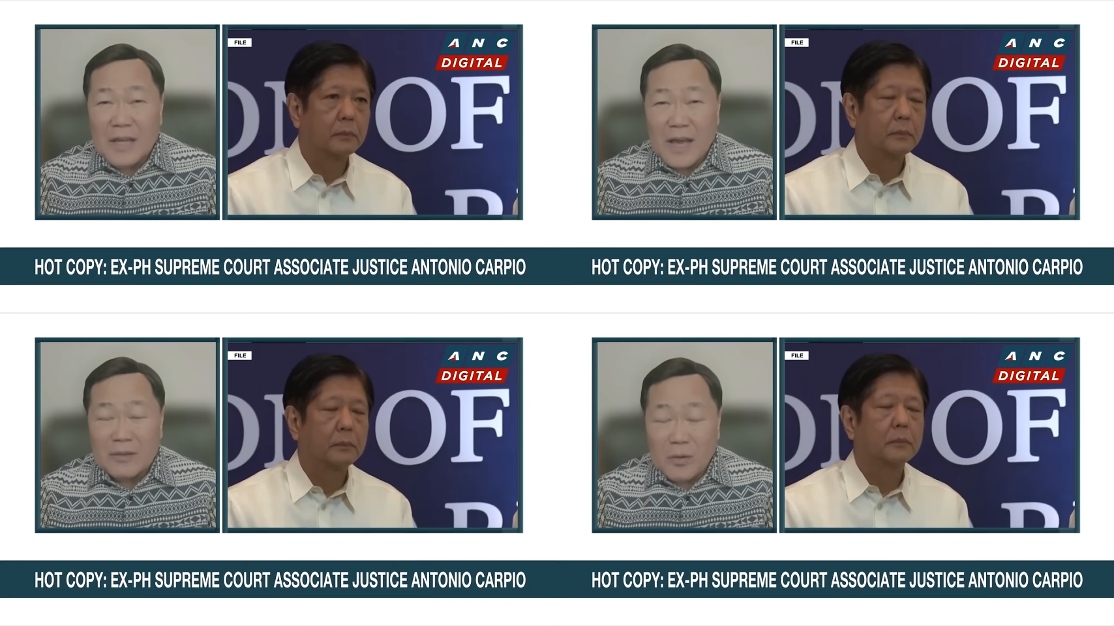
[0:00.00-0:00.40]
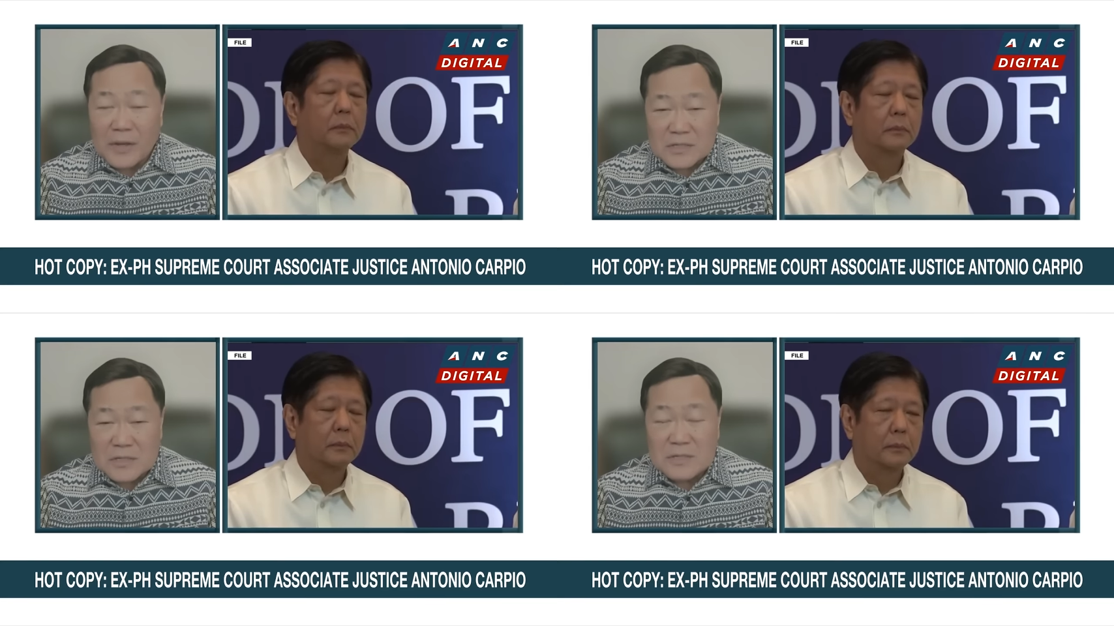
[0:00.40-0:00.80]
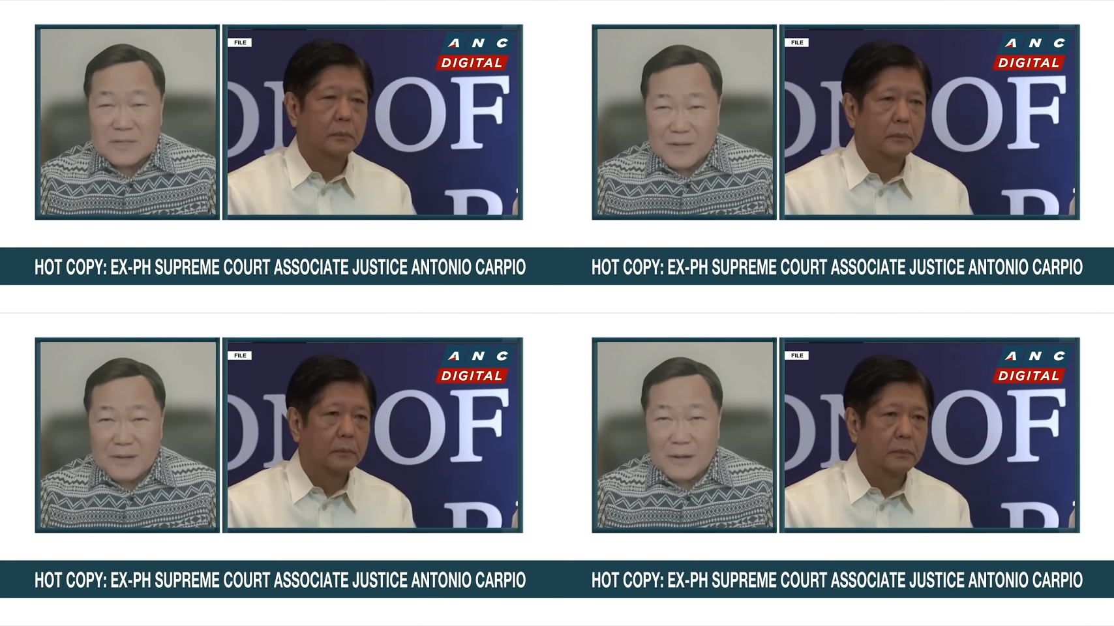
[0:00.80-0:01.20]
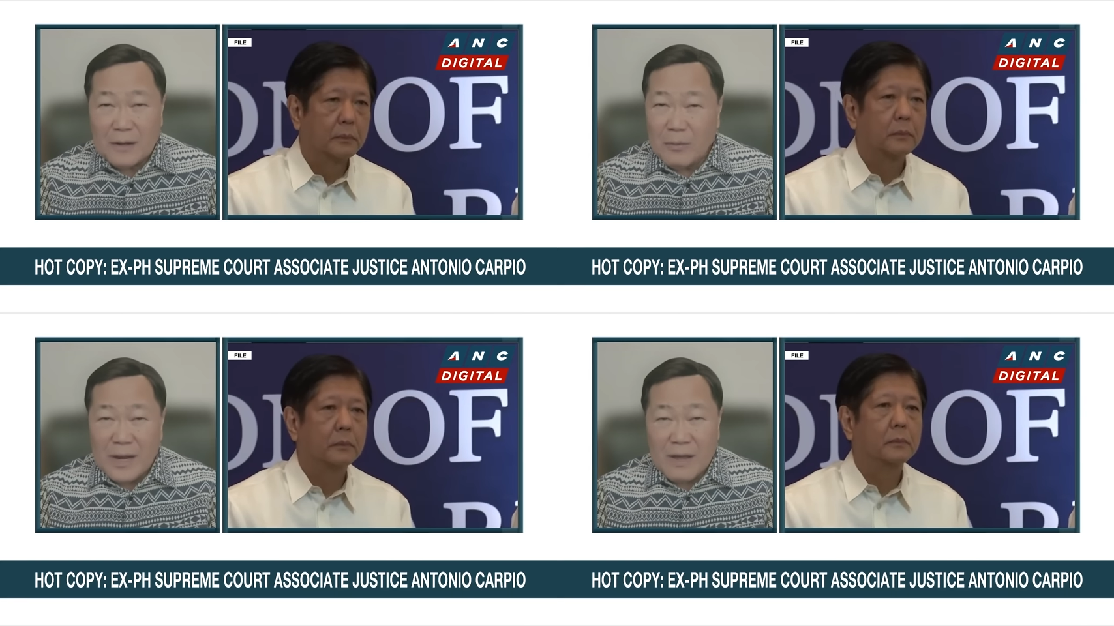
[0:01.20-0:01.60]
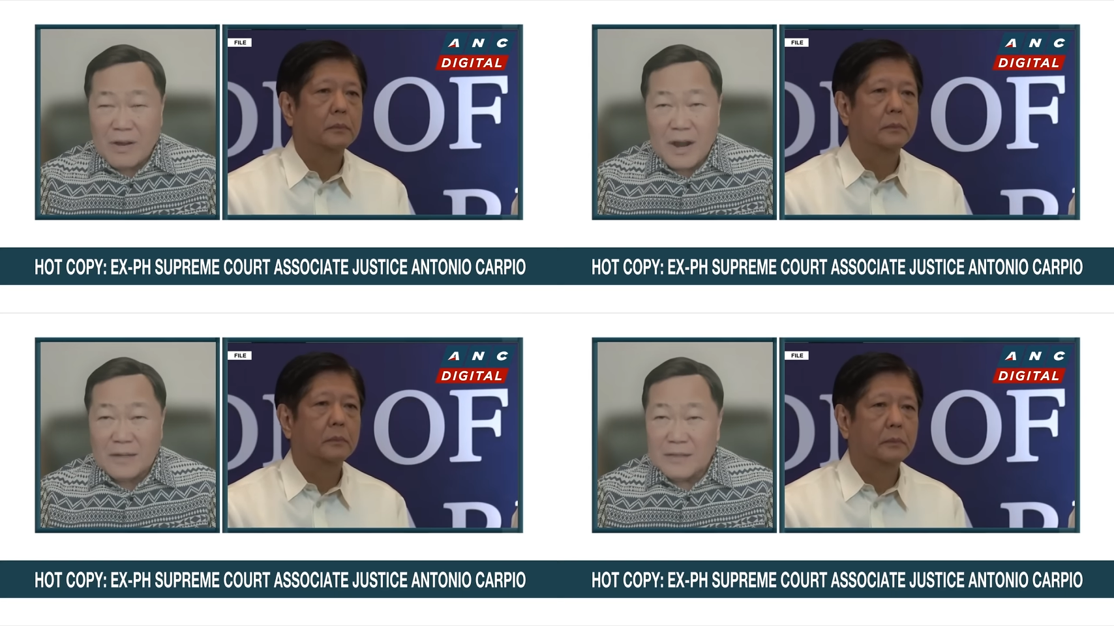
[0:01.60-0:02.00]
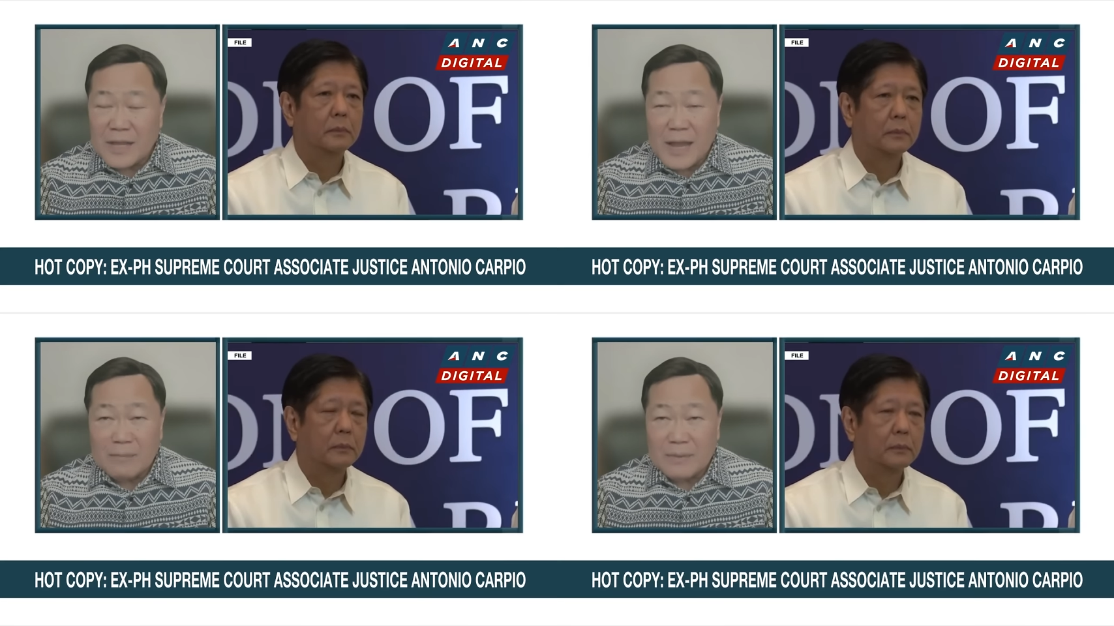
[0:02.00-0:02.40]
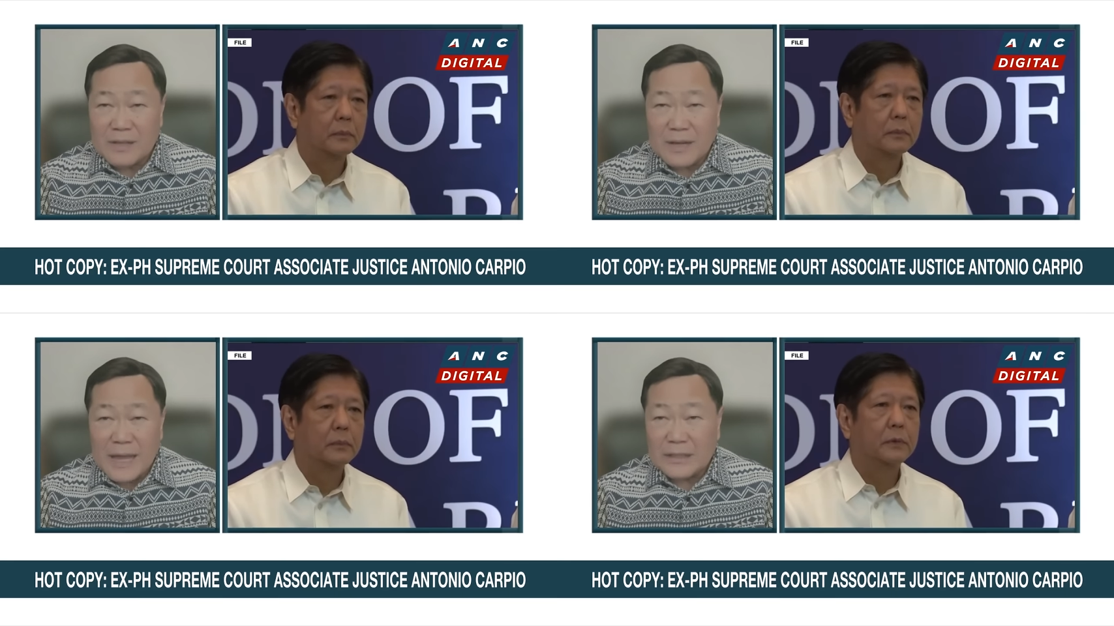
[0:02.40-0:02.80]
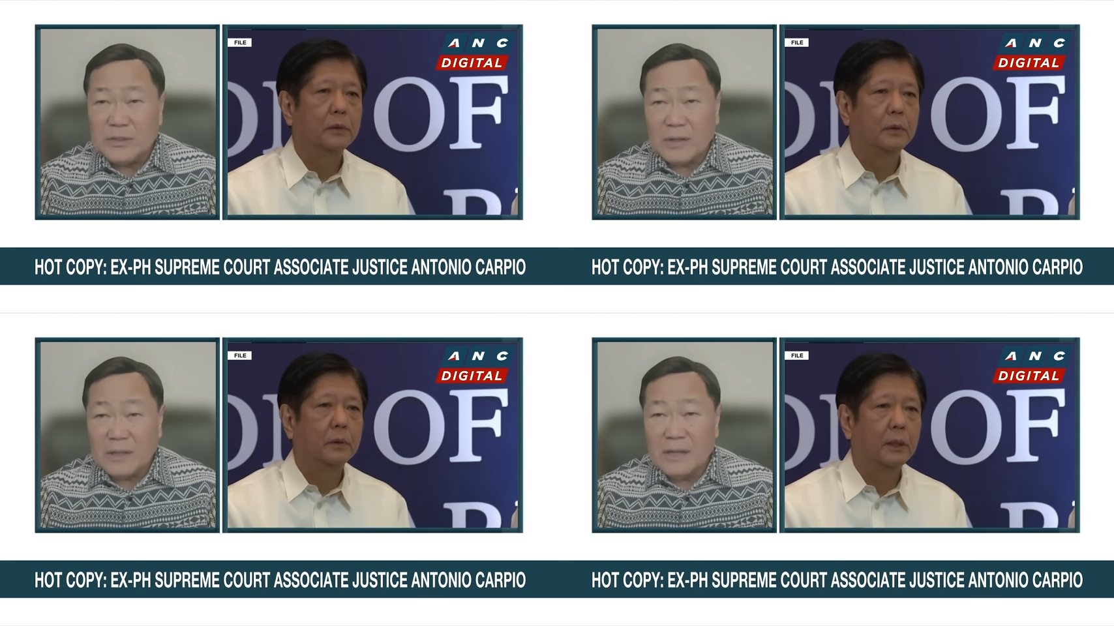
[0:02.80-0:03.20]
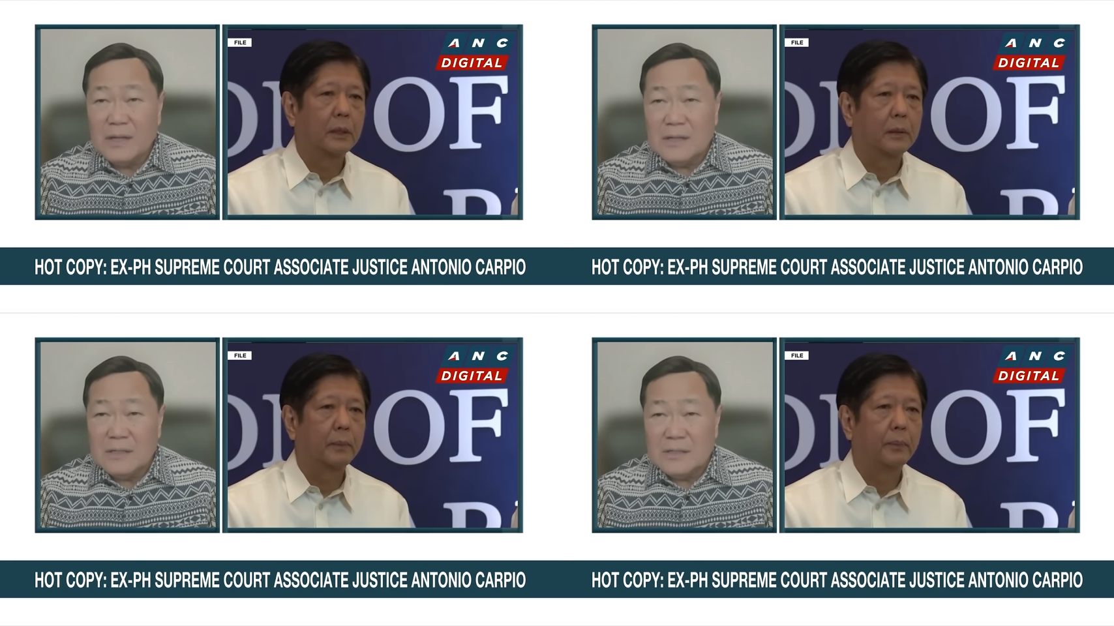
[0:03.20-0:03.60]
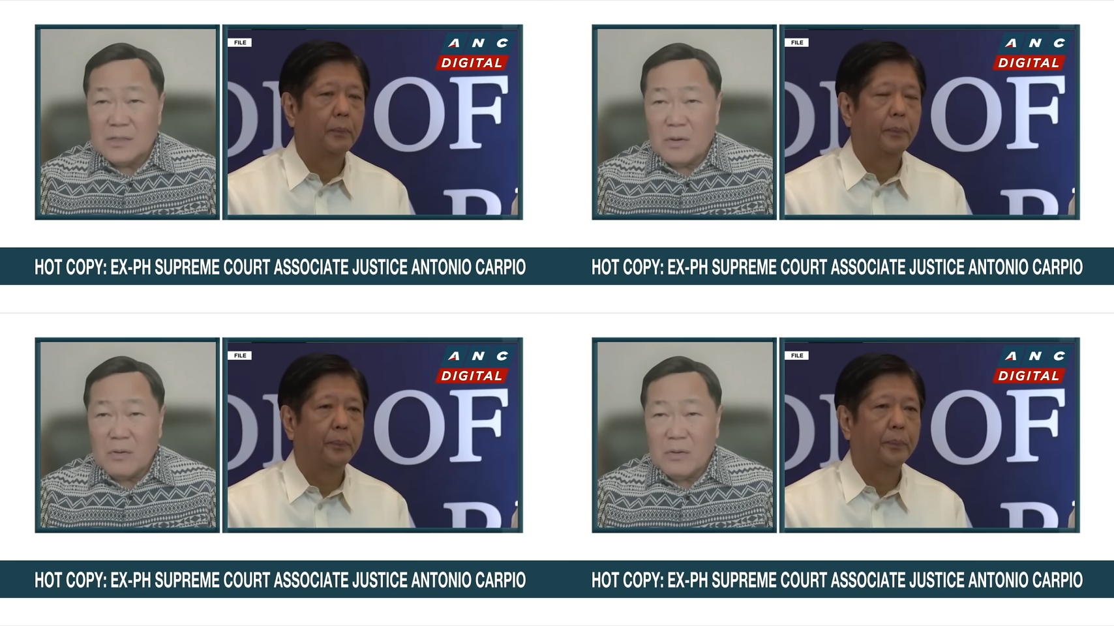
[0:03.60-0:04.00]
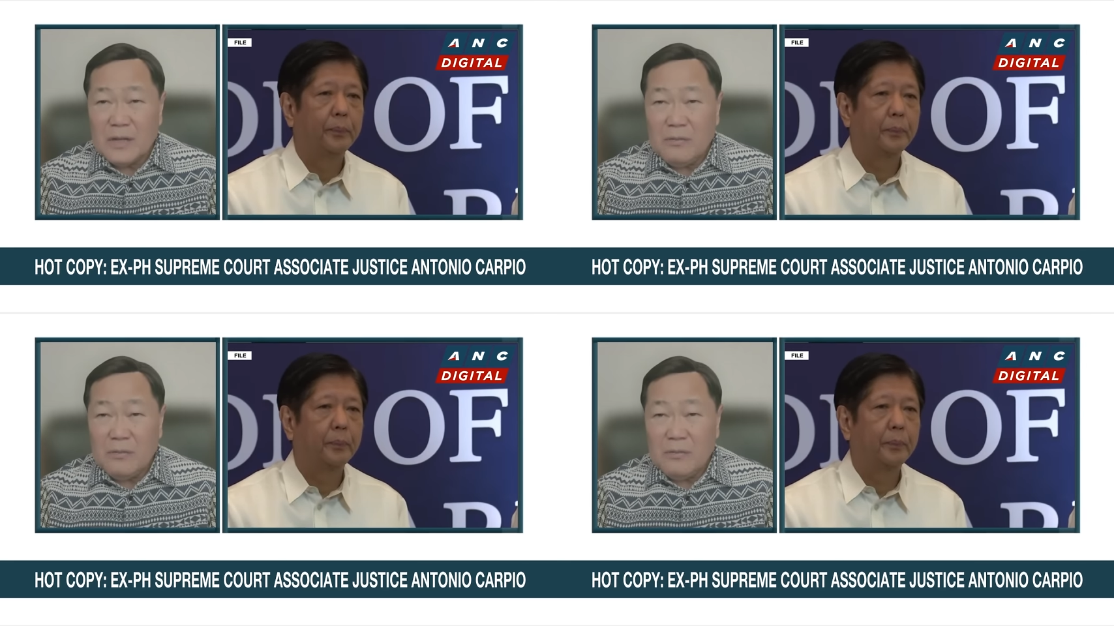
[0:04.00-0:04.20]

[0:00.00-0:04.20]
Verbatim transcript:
Speaker 1: anoints will have a hard time in the election. So he